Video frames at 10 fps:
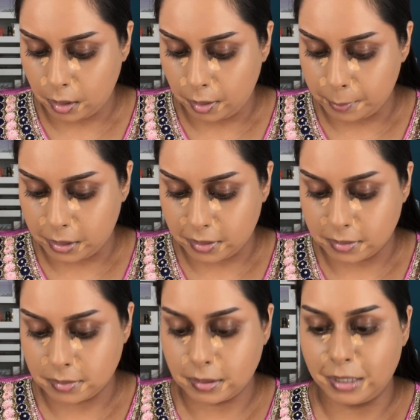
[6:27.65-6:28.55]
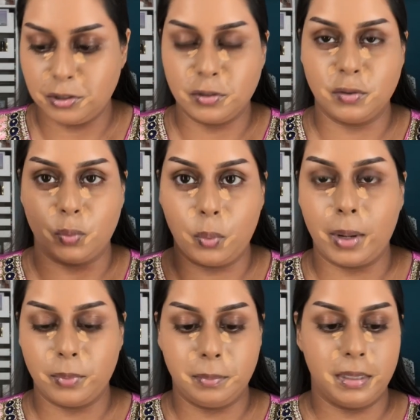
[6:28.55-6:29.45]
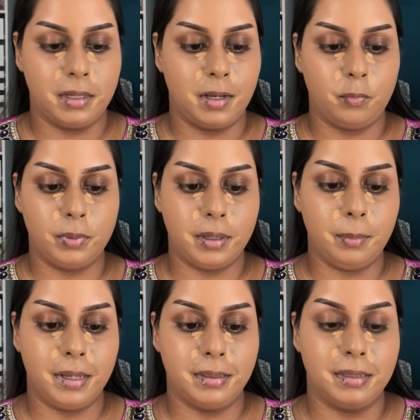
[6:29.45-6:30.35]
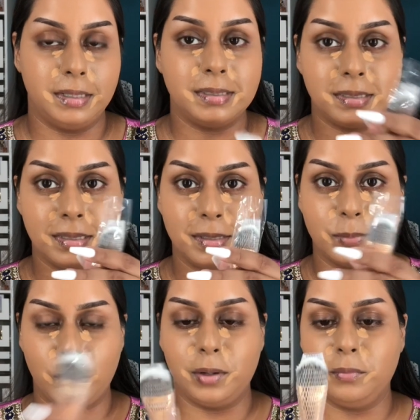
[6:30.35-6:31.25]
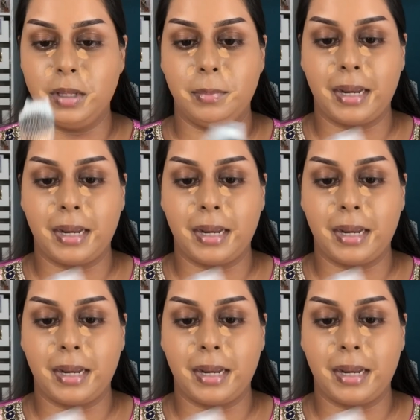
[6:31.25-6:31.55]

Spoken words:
because I just know I would be in love with them, and this is one of them.